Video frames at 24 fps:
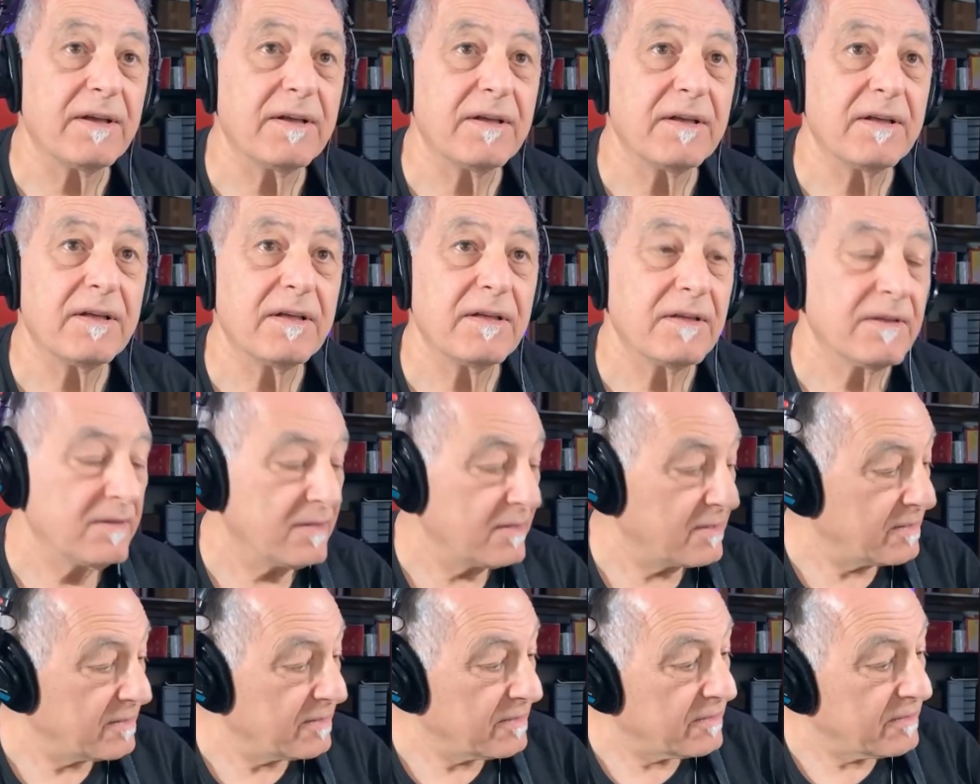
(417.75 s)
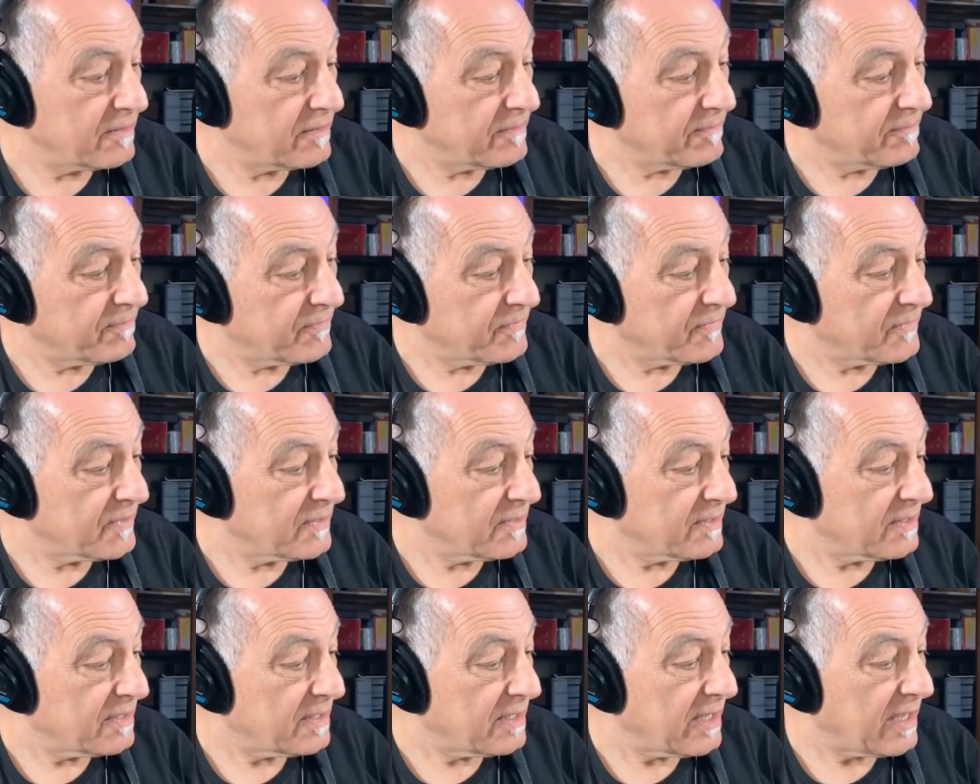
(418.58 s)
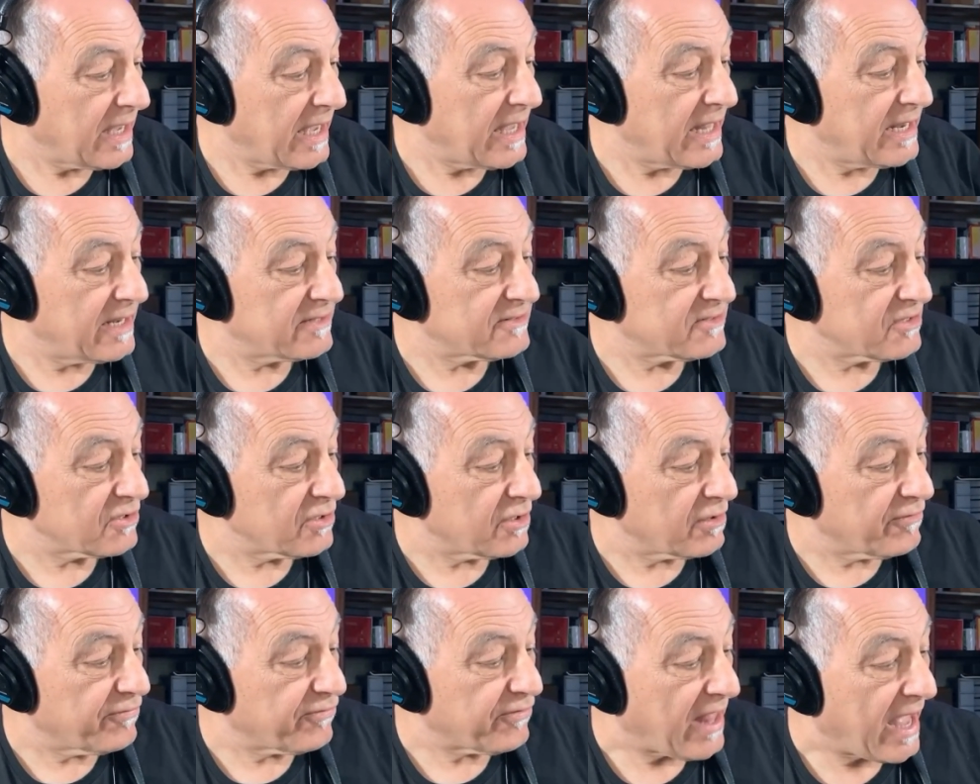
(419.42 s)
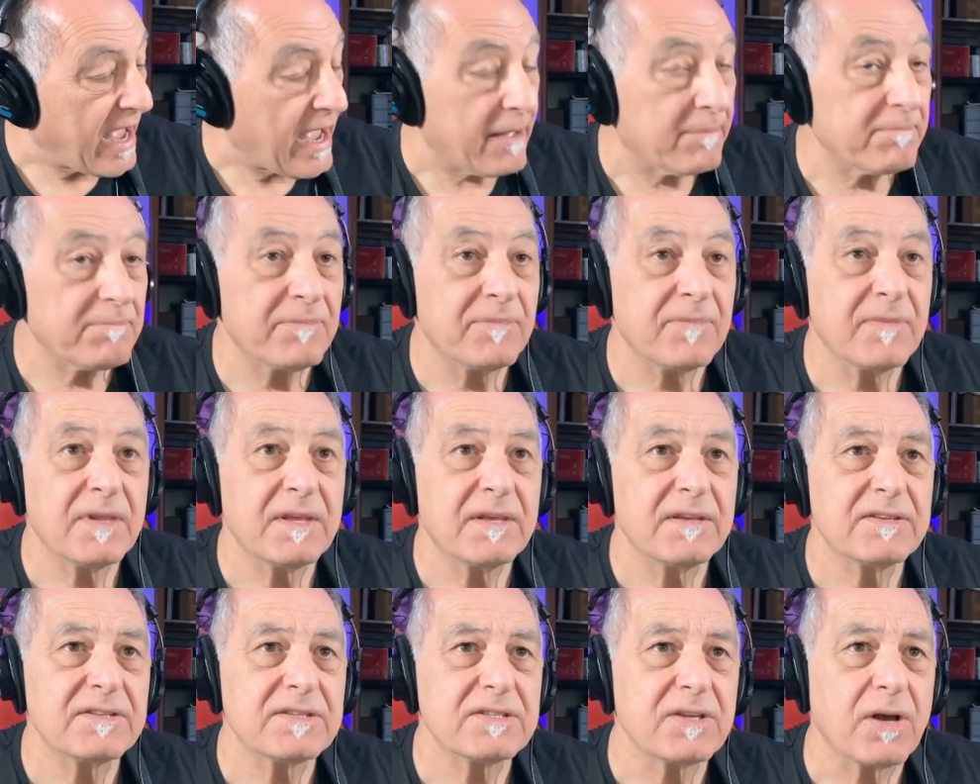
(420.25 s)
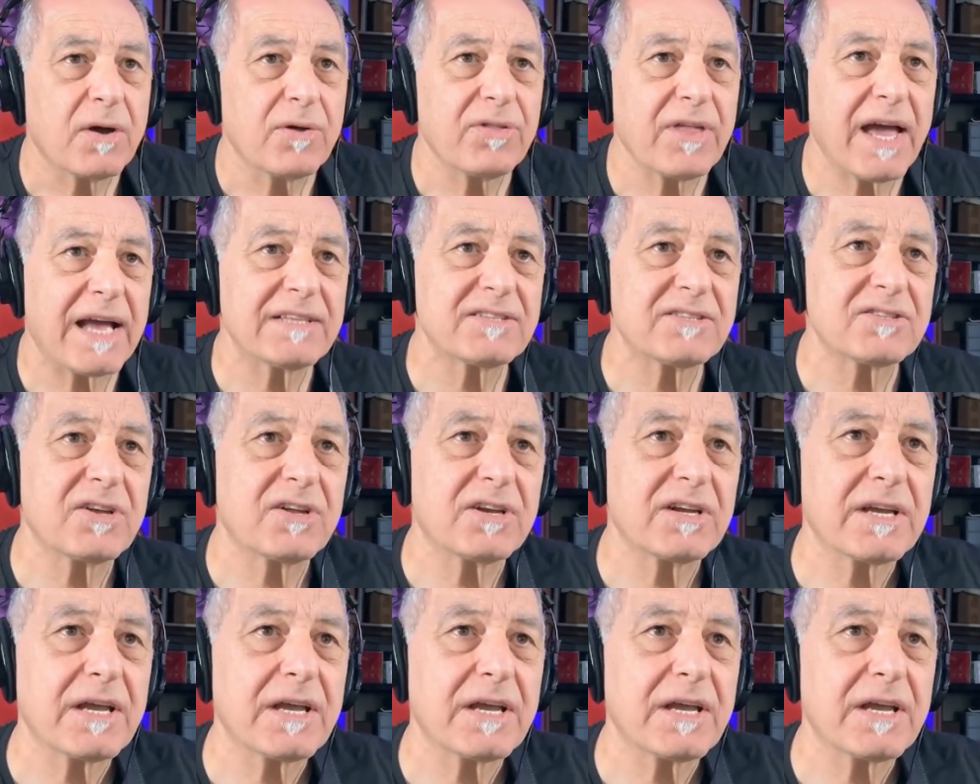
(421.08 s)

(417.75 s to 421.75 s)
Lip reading: and it's a little flat. So that's going to